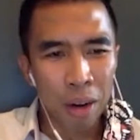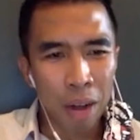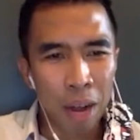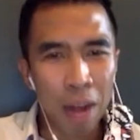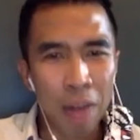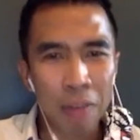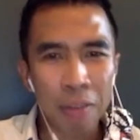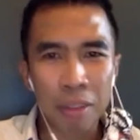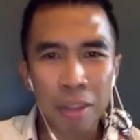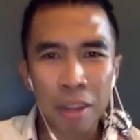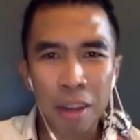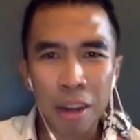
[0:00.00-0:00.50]

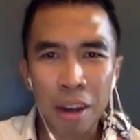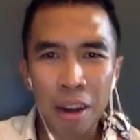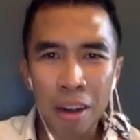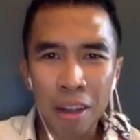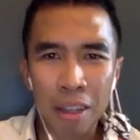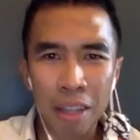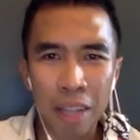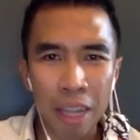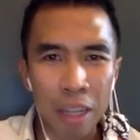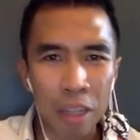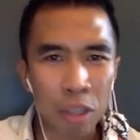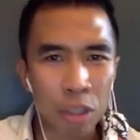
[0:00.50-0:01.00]
out there in
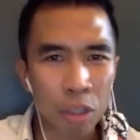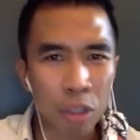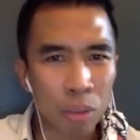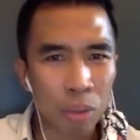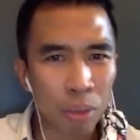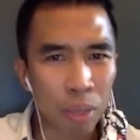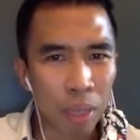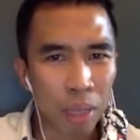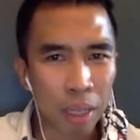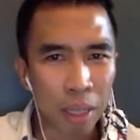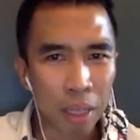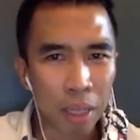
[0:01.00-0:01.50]
the
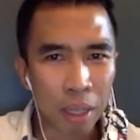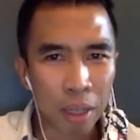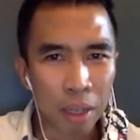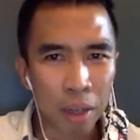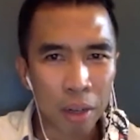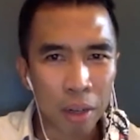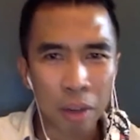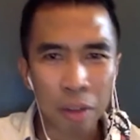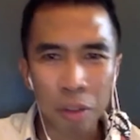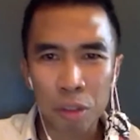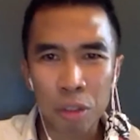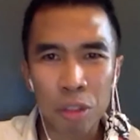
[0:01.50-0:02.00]
industry,
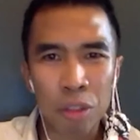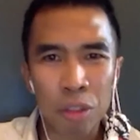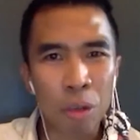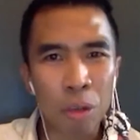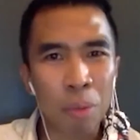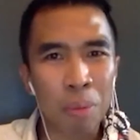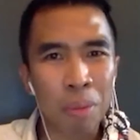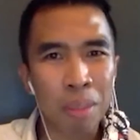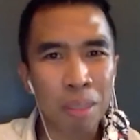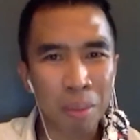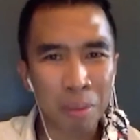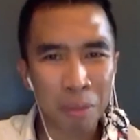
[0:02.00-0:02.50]
you
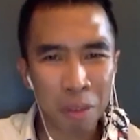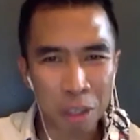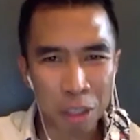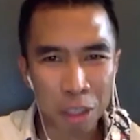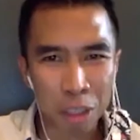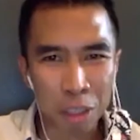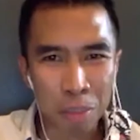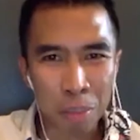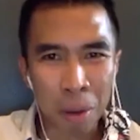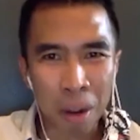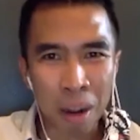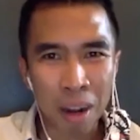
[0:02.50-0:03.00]
showed me some of your
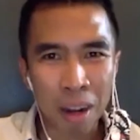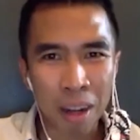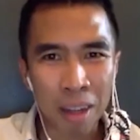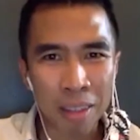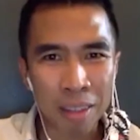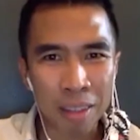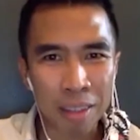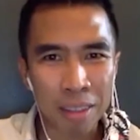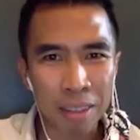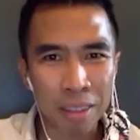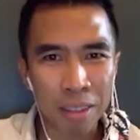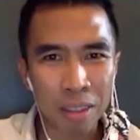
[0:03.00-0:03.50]

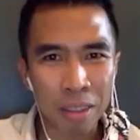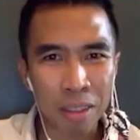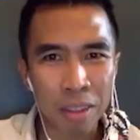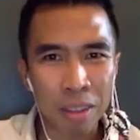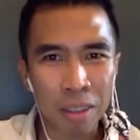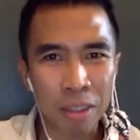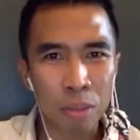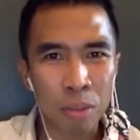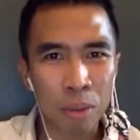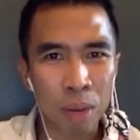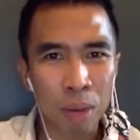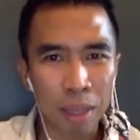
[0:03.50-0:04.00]
spots, you're
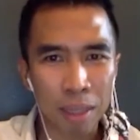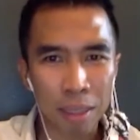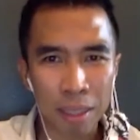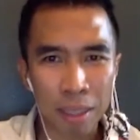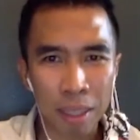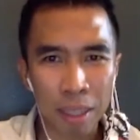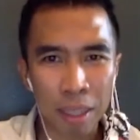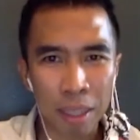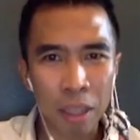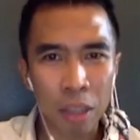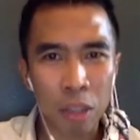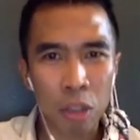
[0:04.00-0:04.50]

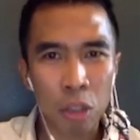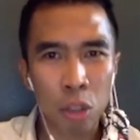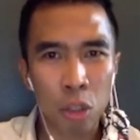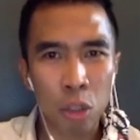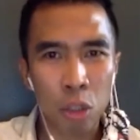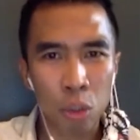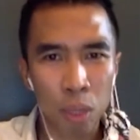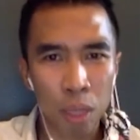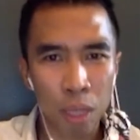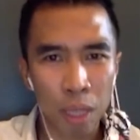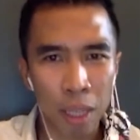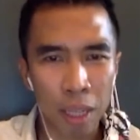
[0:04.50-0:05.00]
directing, you're
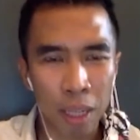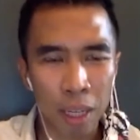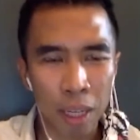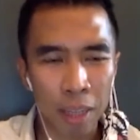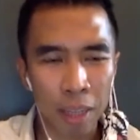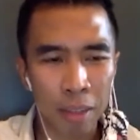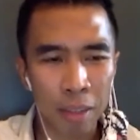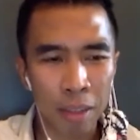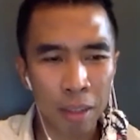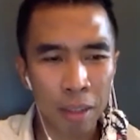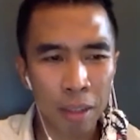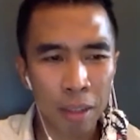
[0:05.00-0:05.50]
shooting,
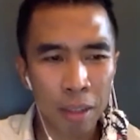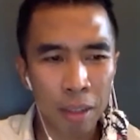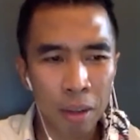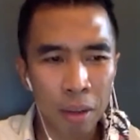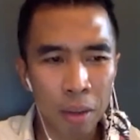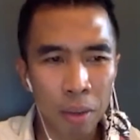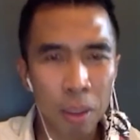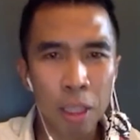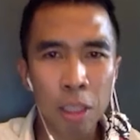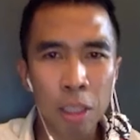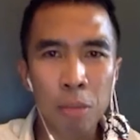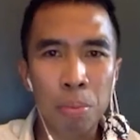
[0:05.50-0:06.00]
and
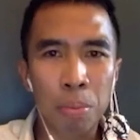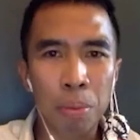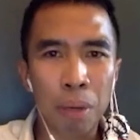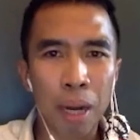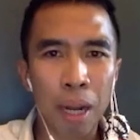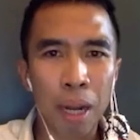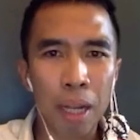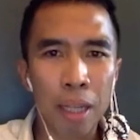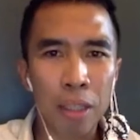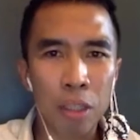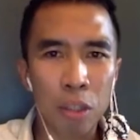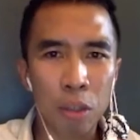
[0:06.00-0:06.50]
with these
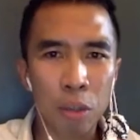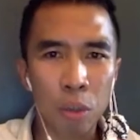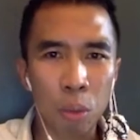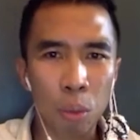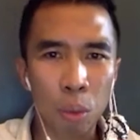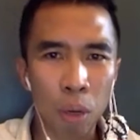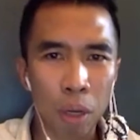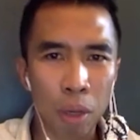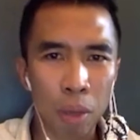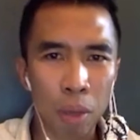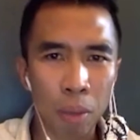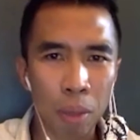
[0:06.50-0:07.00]
brands that you're
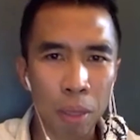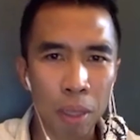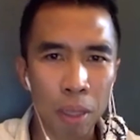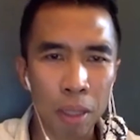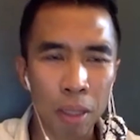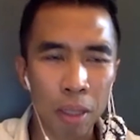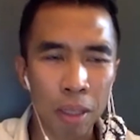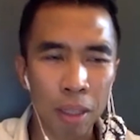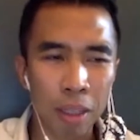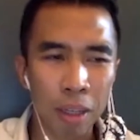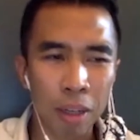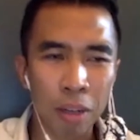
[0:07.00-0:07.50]
working
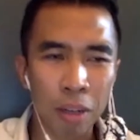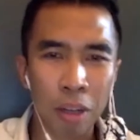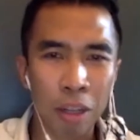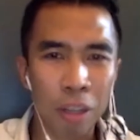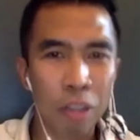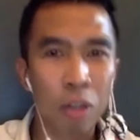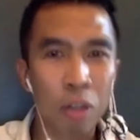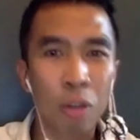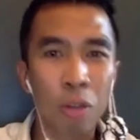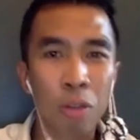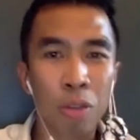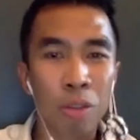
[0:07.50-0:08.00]
with, you know,
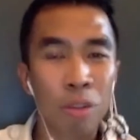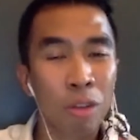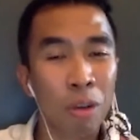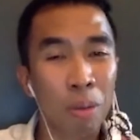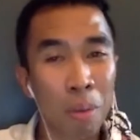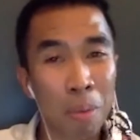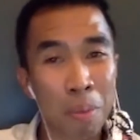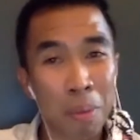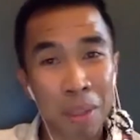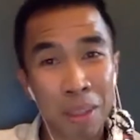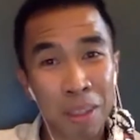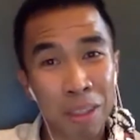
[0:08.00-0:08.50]
because you also told
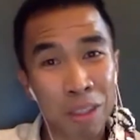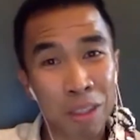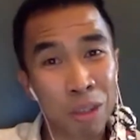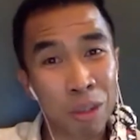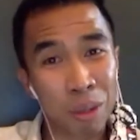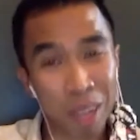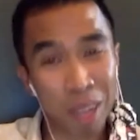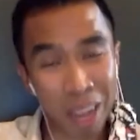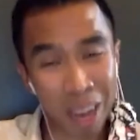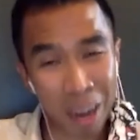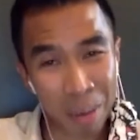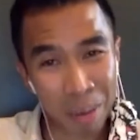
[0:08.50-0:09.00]
me about this
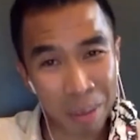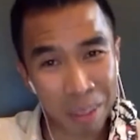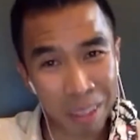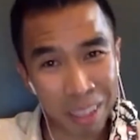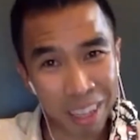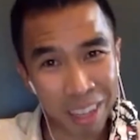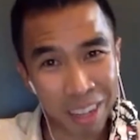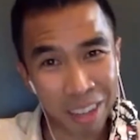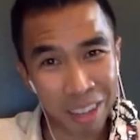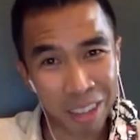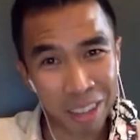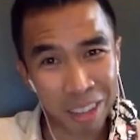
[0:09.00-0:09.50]
new camera
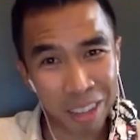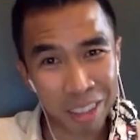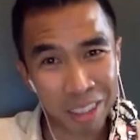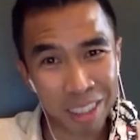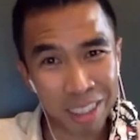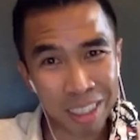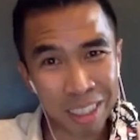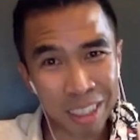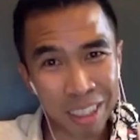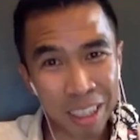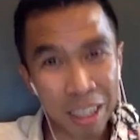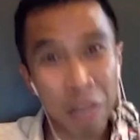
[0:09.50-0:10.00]
that
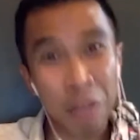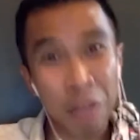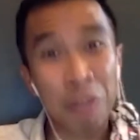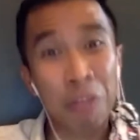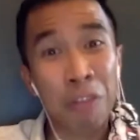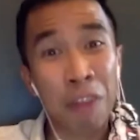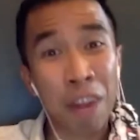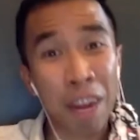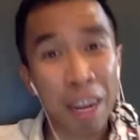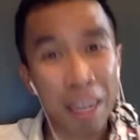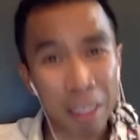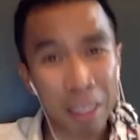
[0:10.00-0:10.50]
that your
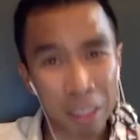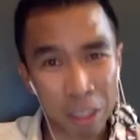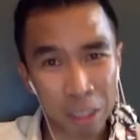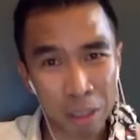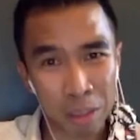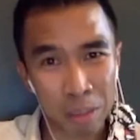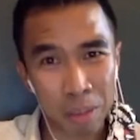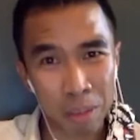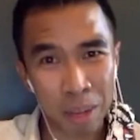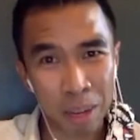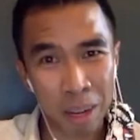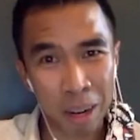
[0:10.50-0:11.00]
friend just